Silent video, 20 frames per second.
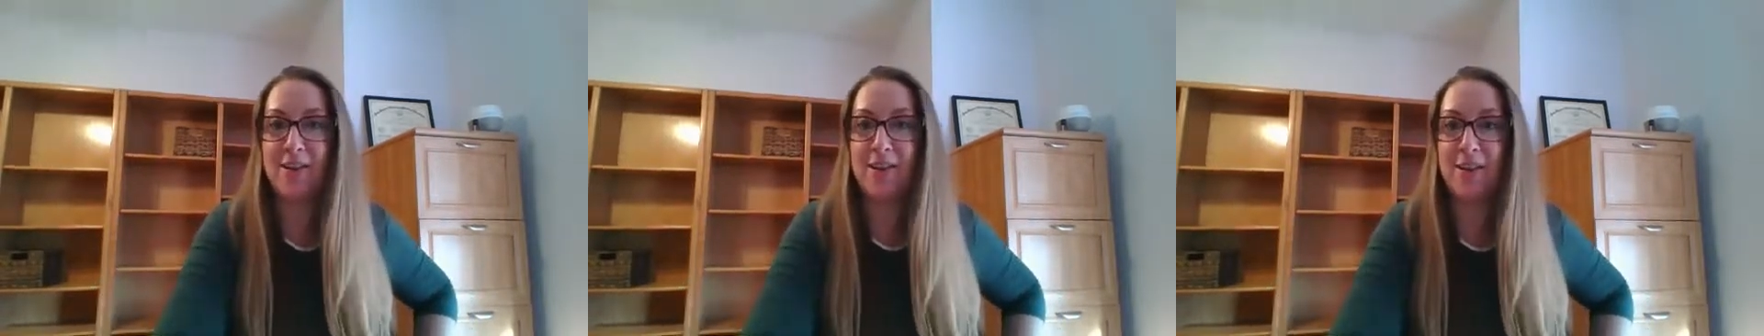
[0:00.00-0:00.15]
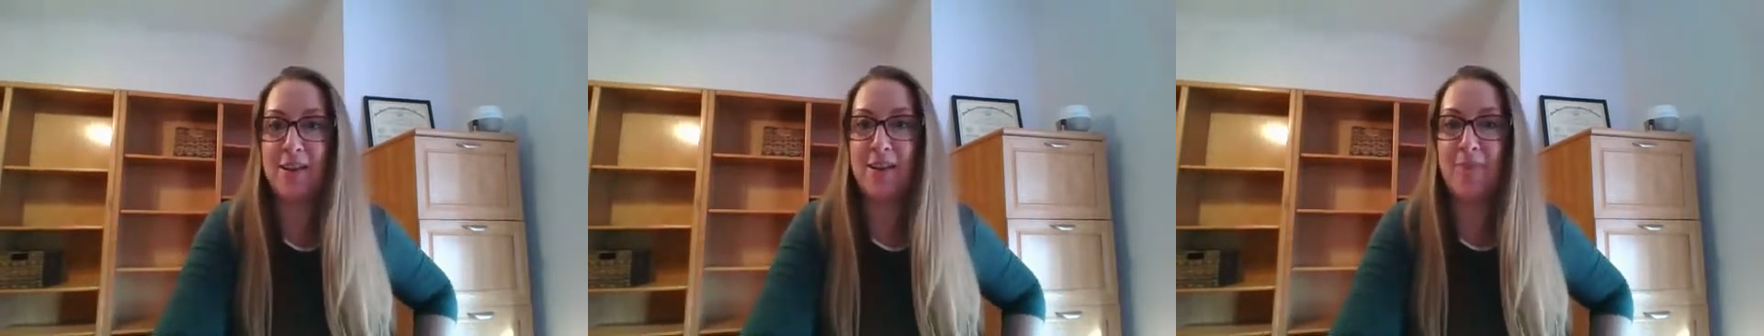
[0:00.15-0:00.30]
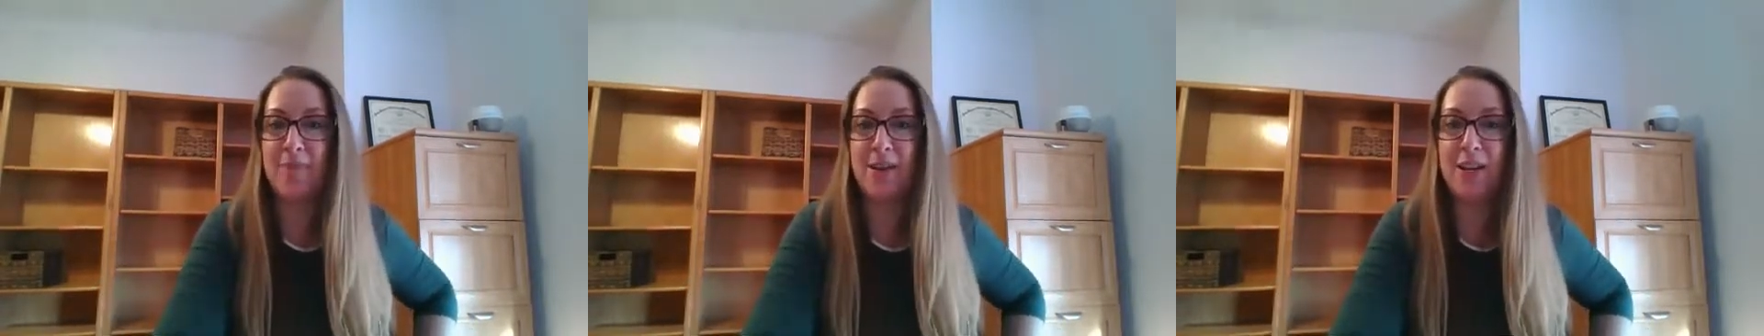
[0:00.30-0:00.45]

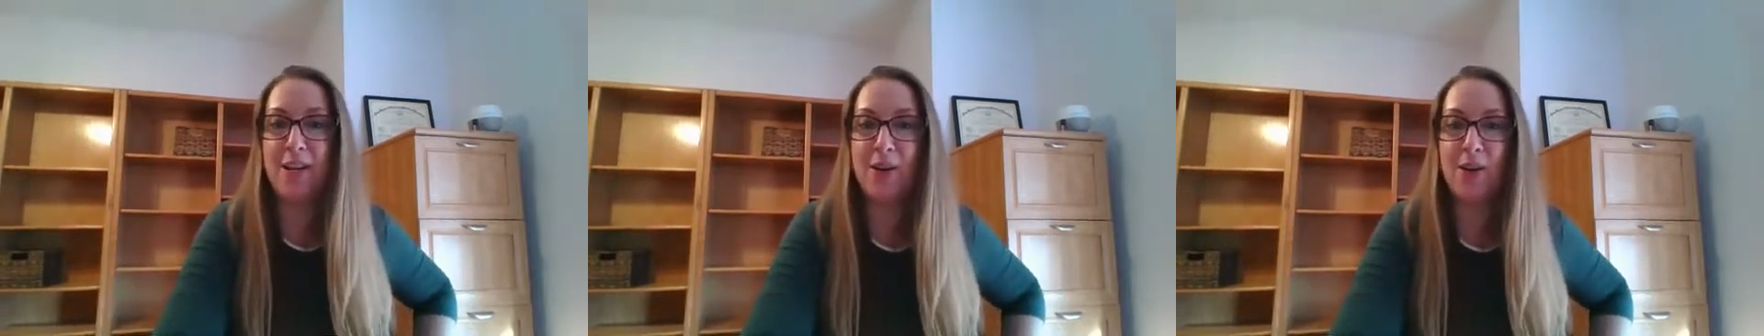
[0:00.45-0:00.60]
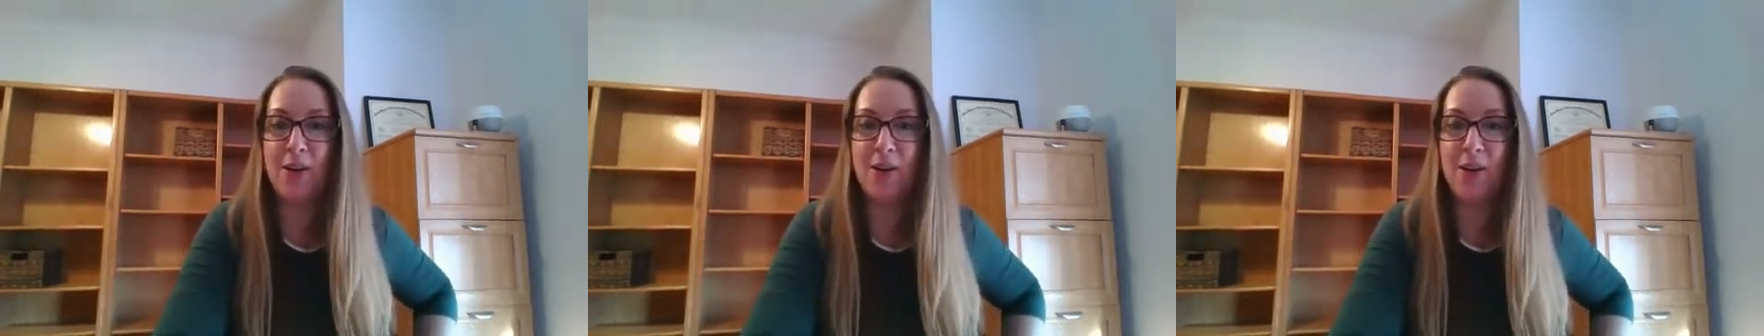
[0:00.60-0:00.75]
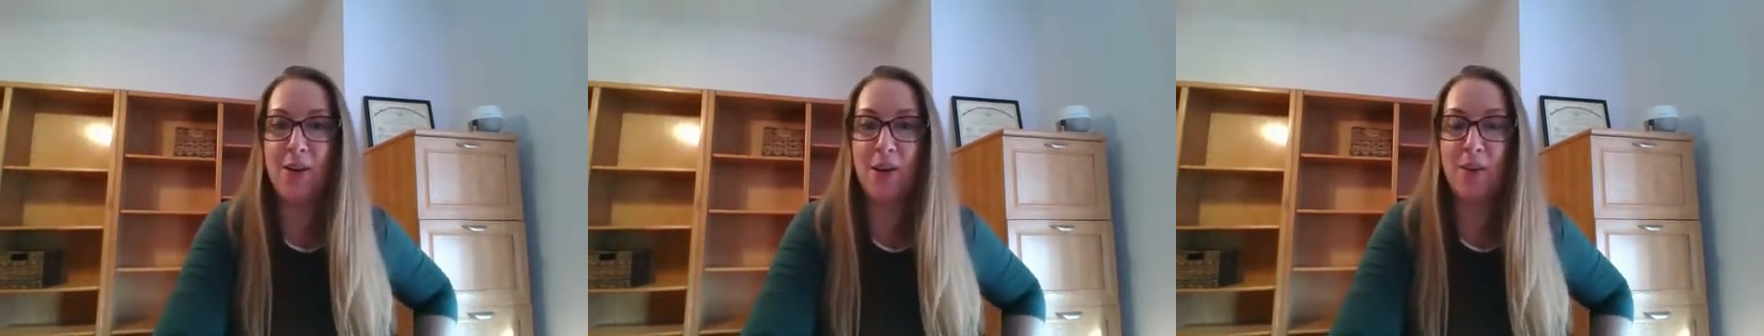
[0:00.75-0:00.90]
let me
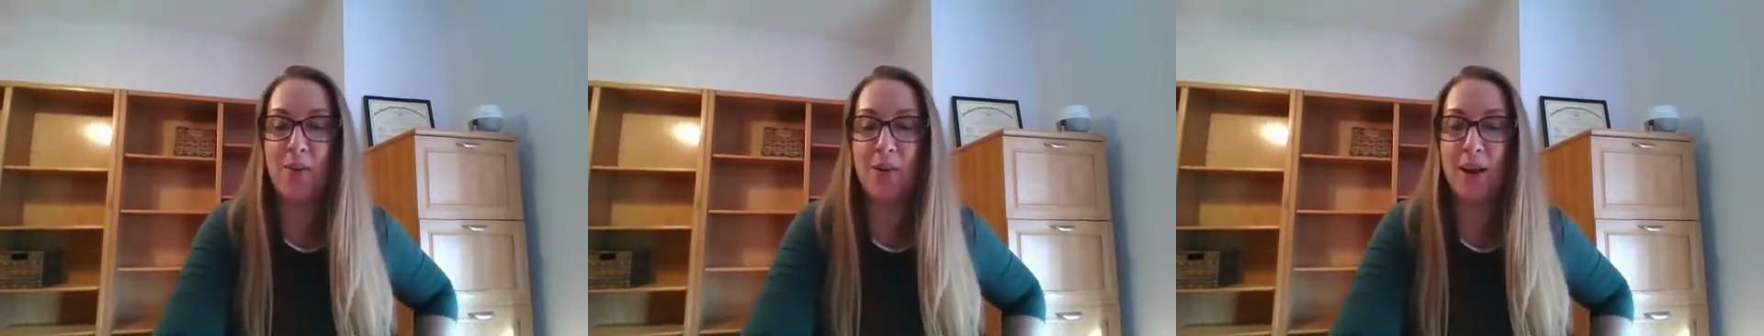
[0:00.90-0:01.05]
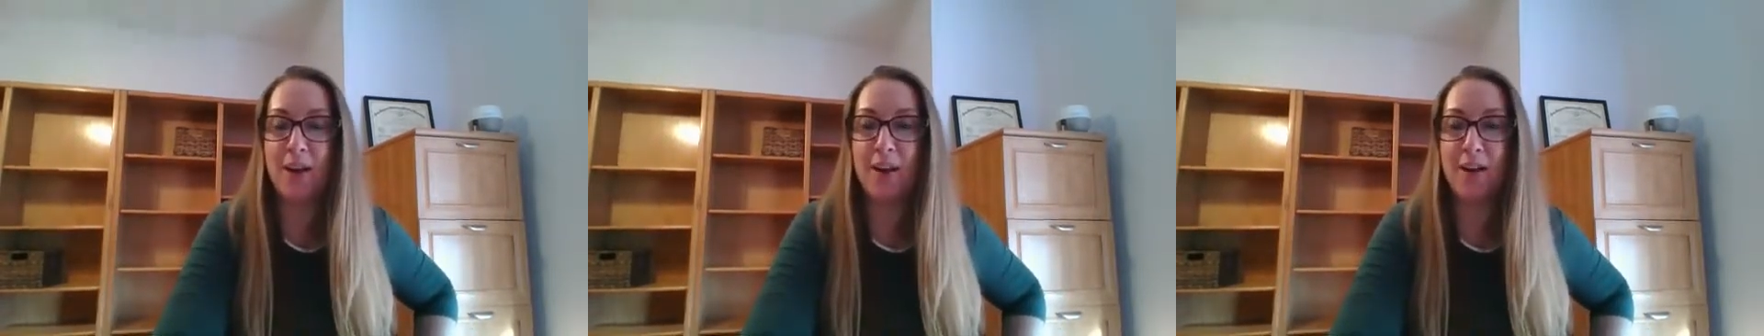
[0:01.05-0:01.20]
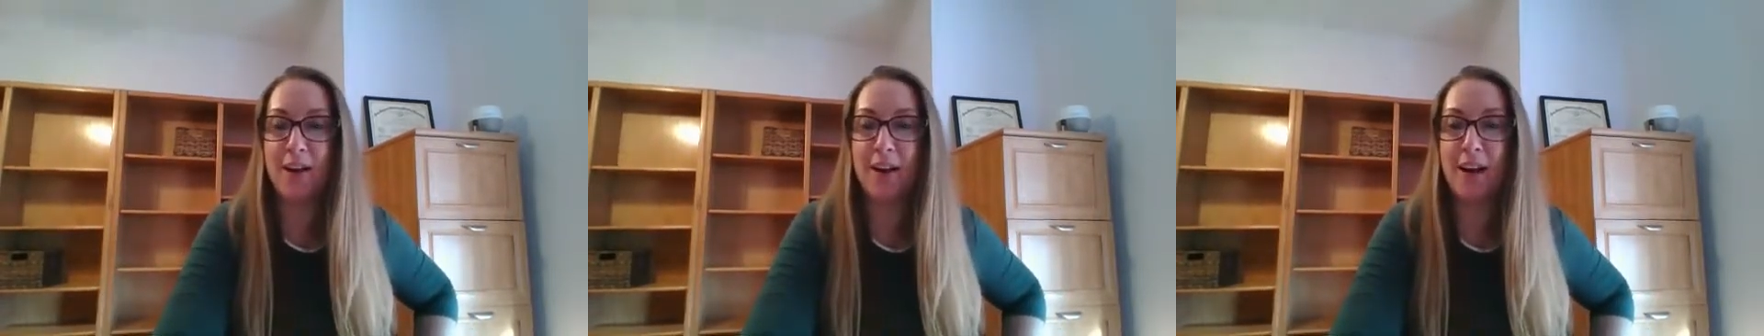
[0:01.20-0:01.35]
know
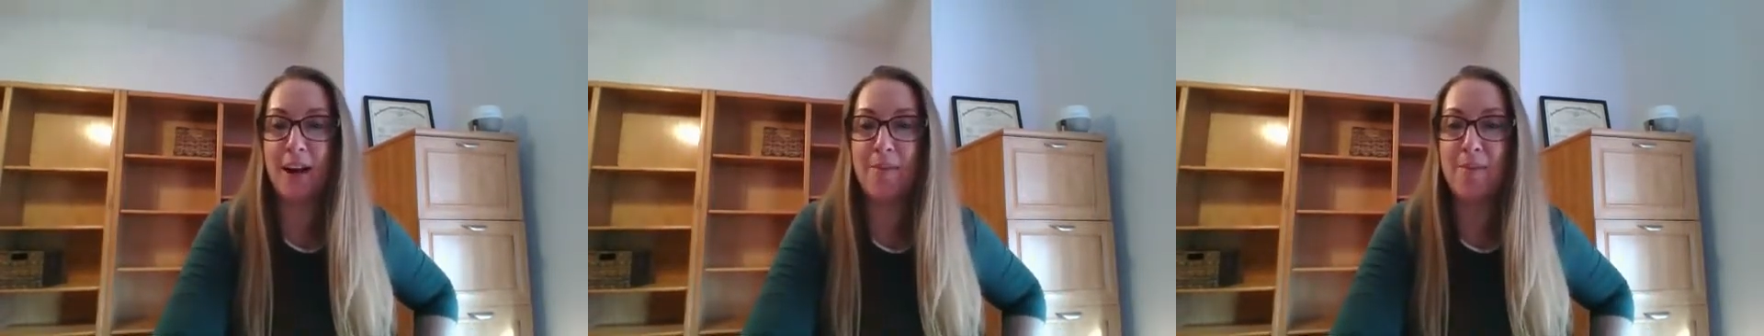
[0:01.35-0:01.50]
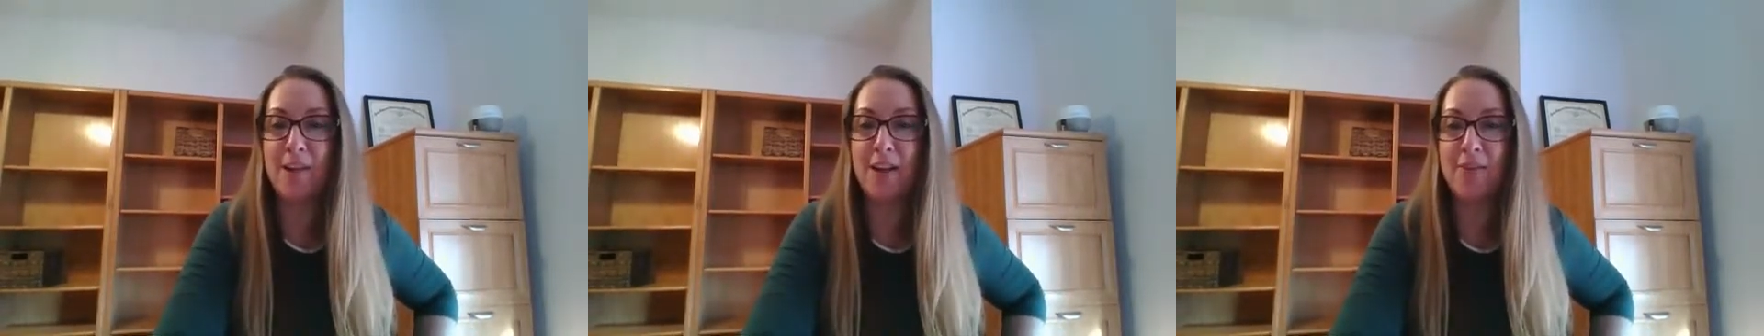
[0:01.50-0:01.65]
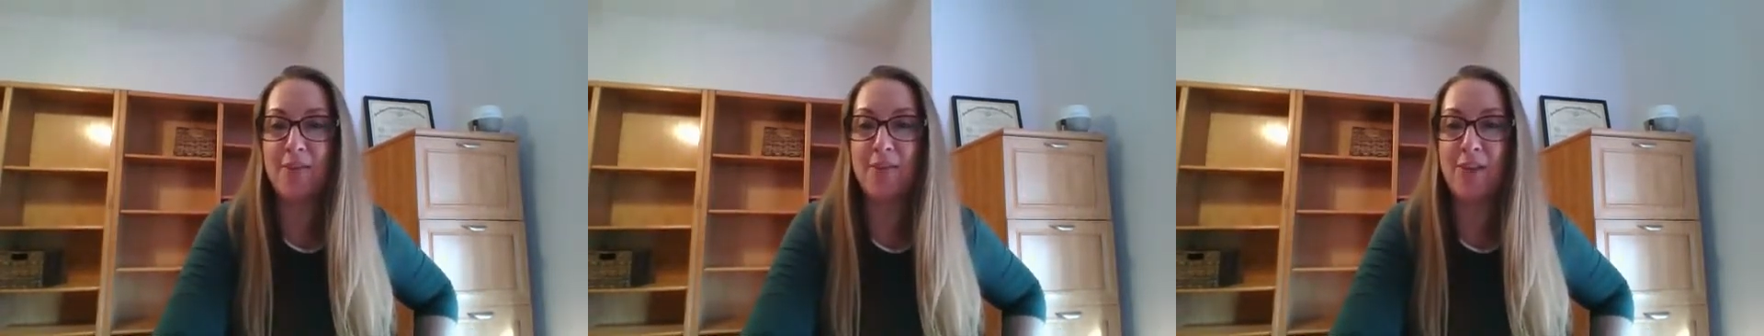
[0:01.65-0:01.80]
where you're coming